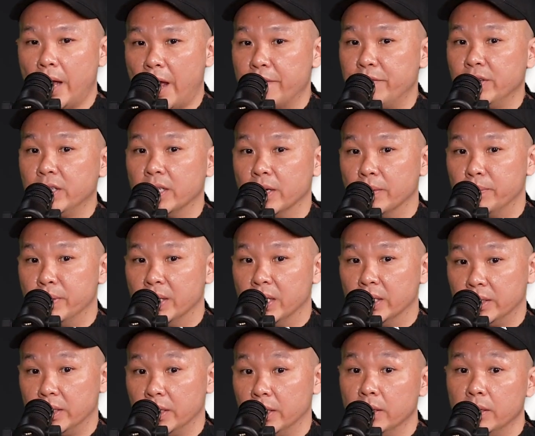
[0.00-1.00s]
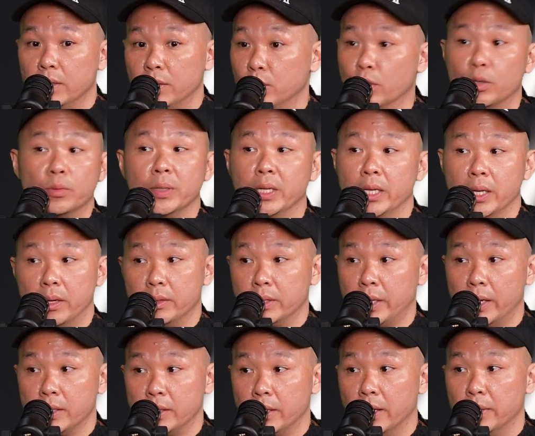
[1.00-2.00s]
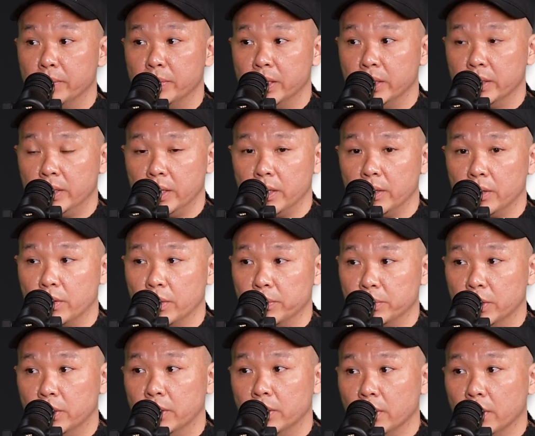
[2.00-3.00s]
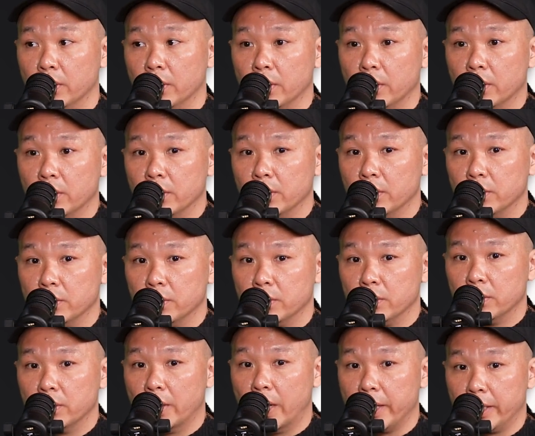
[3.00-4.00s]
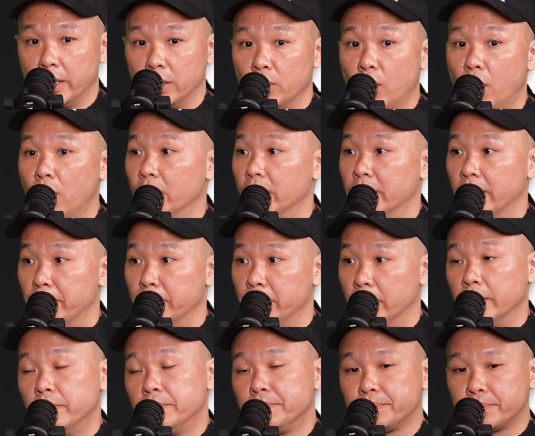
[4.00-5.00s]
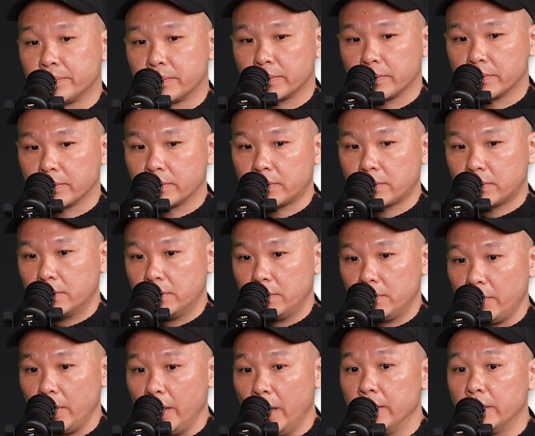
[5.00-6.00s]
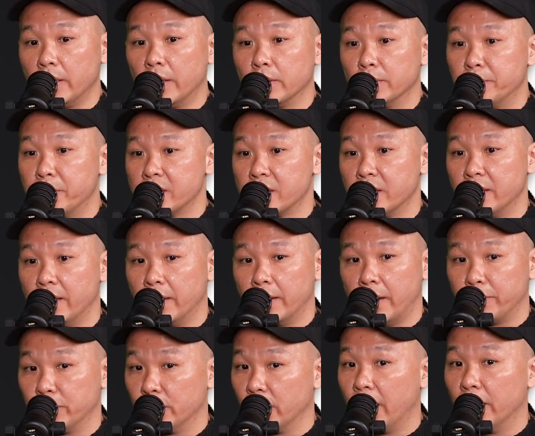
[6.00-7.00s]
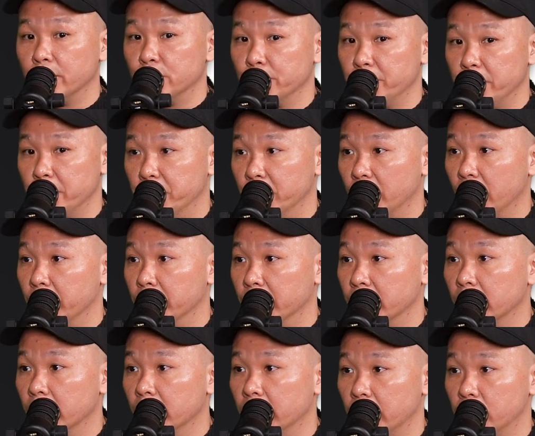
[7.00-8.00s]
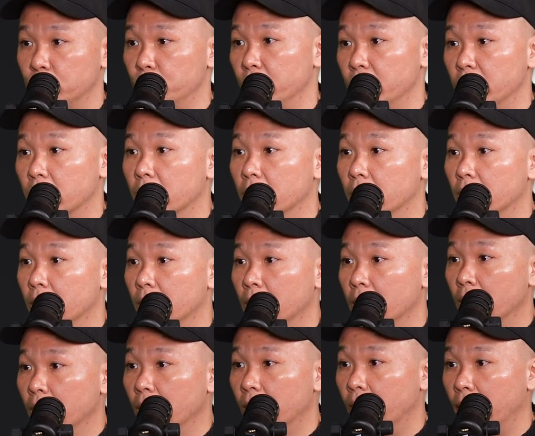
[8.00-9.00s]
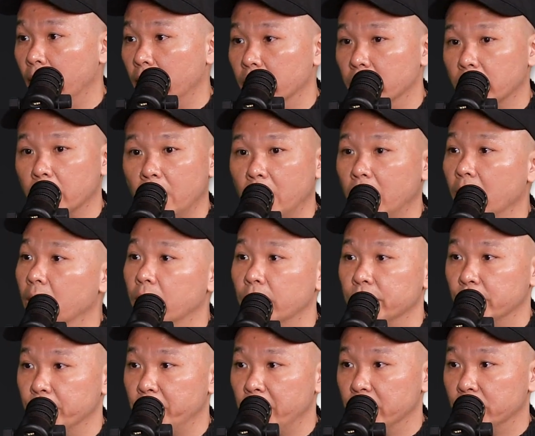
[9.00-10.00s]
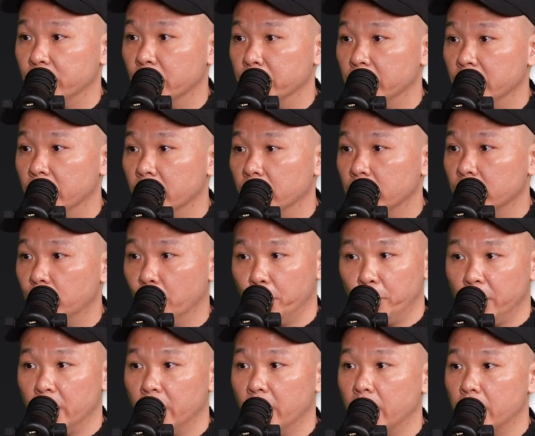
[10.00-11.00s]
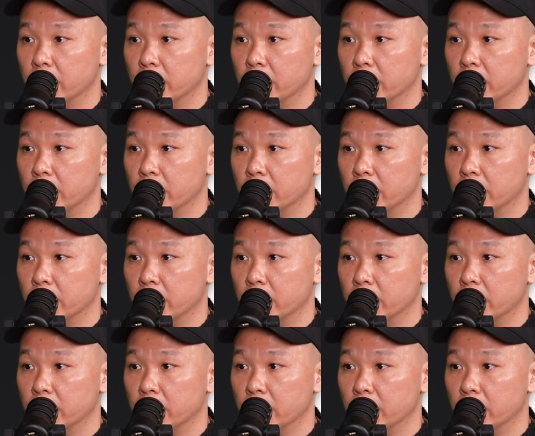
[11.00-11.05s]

Having the ability, nobody else has the ability in crypto. I can call a number and tell the person that I've got 100 people coming next week, right? Clear off the place for me. Don't bring in